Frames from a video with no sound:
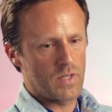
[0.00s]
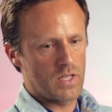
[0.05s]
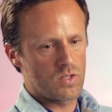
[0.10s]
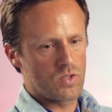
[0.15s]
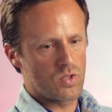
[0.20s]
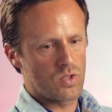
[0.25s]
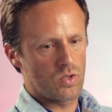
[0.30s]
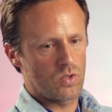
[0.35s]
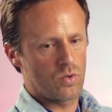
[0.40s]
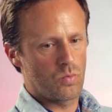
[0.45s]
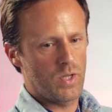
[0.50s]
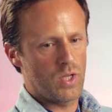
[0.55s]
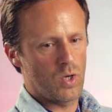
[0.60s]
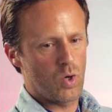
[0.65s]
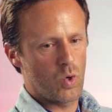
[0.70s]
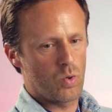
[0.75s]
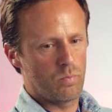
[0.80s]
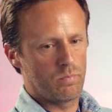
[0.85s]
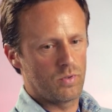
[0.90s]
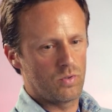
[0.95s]
And so we
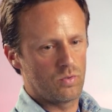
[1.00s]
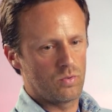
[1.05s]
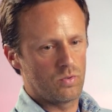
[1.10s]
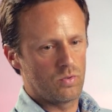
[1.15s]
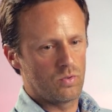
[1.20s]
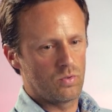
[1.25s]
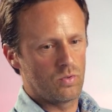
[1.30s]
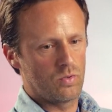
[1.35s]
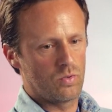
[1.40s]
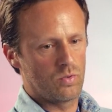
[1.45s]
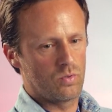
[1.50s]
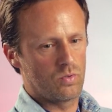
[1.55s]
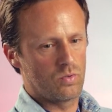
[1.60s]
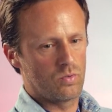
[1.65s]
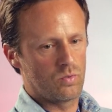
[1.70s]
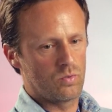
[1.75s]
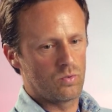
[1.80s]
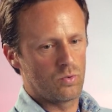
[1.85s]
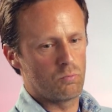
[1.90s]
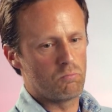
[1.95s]
hope
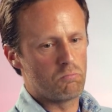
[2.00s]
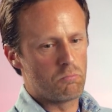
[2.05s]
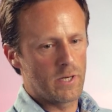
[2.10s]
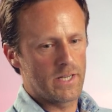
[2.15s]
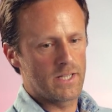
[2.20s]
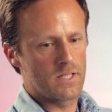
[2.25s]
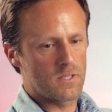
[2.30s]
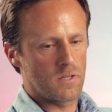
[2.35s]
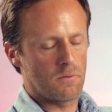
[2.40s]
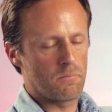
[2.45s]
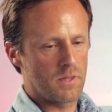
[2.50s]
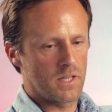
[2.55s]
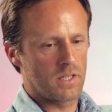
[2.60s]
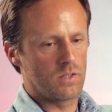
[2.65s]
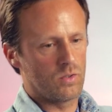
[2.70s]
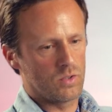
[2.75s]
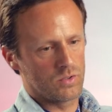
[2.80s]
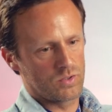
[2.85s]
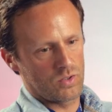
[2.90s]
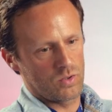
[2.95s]
to bring
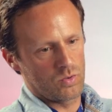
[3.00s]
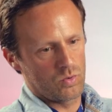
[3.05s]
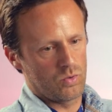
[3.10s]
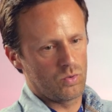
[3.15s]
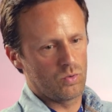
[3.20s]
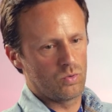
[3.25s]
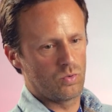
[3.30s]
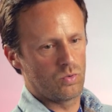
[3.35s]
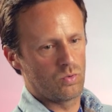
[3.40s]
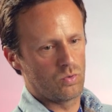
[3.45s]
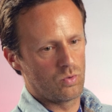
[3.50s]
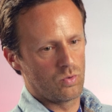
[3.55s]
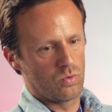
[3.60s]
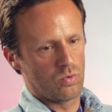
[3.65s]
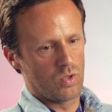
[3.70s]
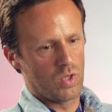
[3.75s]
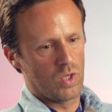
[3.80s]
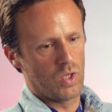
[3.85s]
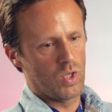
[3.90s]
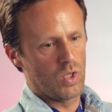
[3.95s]
something also
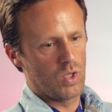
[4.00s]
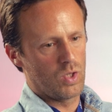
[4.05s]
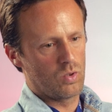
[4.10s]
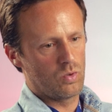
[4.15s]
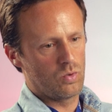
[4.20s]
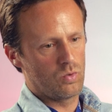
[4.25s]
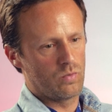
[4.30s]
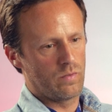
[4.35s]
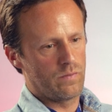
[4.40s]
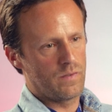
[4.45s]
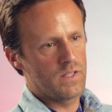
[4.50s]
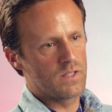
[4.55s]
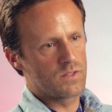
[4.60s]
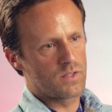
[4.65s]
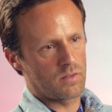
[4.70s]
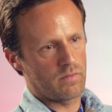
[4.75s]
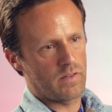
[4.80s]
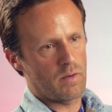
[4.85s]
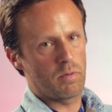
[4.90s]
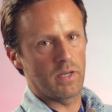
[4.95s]
to
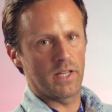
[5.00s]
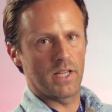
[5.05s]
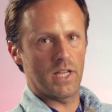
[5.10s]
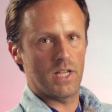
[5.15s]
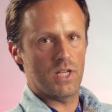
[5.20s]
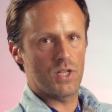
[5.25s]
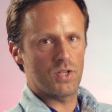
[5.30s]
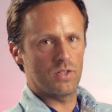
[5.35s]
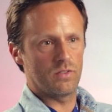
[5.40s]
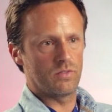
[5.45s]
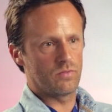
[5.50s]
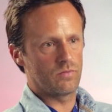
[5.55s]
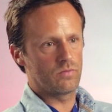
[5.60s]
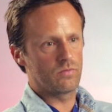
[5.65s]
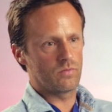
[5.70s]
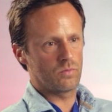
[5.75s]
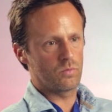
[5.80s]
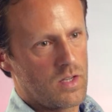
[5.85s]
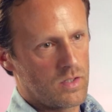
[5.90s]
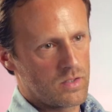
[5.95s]
fields of application
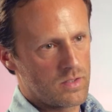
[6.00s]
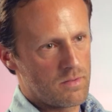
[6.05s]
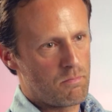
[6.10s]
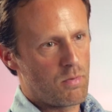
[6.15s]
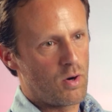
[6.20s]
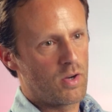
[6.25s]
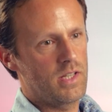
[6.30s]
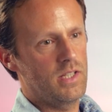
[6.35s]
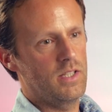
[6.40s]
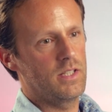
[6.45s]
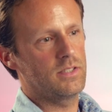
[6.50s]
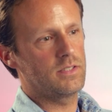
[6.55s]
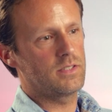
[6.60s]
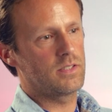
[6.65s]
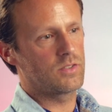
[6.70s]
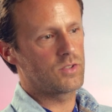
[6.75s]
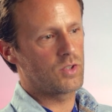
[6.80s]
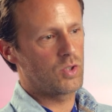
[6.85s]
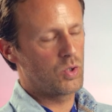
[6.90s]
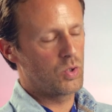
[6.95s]
on the body. Yes.
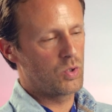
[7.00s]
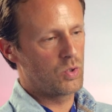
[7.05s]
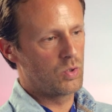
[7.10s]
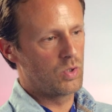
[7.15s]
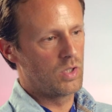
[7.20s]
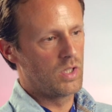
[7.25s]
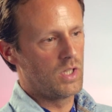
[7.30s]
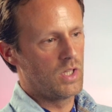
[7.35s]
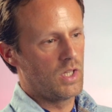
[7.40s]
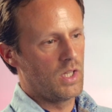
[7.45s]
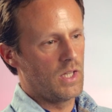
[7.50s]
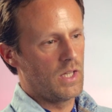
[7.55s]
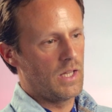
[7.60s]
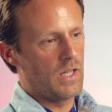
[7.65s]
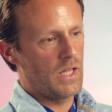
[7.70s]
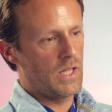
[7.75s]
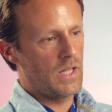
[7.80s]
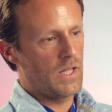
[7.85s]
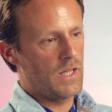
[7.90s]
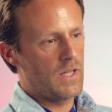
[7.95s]
So
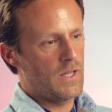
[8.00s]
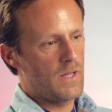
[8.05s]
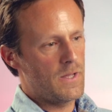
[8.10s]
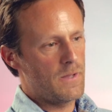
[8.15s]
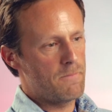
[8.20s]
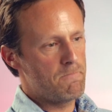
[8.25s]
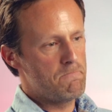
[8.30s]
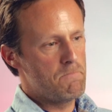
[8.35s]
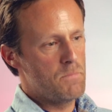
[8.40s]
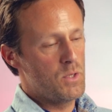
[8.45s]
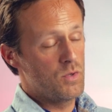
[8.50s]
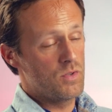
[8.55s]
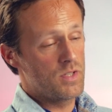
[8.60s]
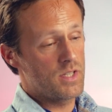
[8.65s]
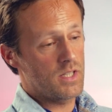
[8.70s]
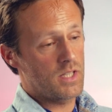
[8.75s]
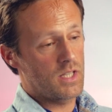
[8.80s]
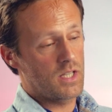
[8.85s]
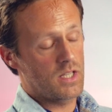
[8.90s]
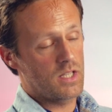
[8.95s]

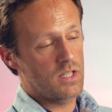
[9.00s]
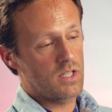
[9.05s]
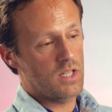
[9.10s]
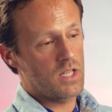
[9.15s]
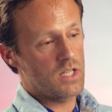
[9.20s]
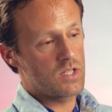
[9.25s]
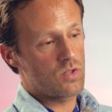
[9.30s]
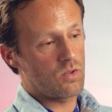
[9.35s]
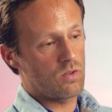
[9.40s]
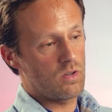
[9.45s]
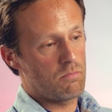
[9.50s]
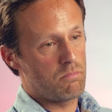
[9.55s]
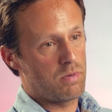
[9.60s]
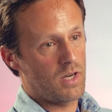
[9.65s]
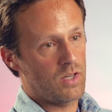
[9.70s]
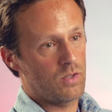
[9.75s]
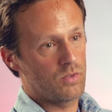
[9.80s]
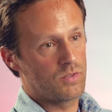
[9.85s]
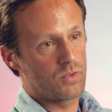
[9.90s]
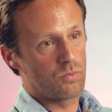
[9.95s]
music, it's all
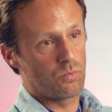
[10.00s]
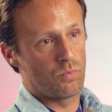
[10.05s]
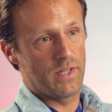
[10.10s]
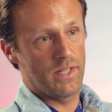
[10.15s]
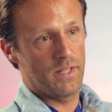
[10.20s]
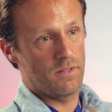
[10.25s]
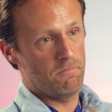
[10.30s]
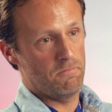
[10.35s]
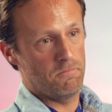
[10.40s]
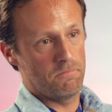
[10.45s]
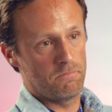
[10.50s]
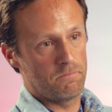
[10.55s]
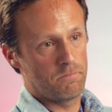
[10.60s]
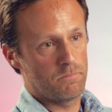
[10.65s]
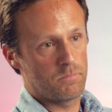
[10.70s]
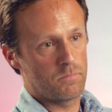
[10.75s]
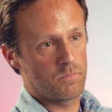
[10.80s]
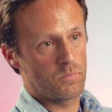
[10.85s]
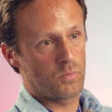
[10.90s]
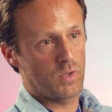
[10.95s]
about rhythm,
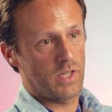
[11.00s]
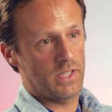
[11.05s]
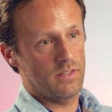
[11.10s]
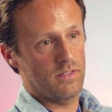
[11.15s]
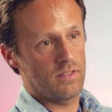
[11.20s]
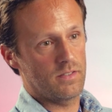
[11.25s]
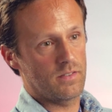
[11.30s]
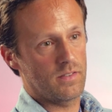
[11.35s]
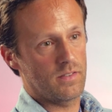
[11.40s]
right?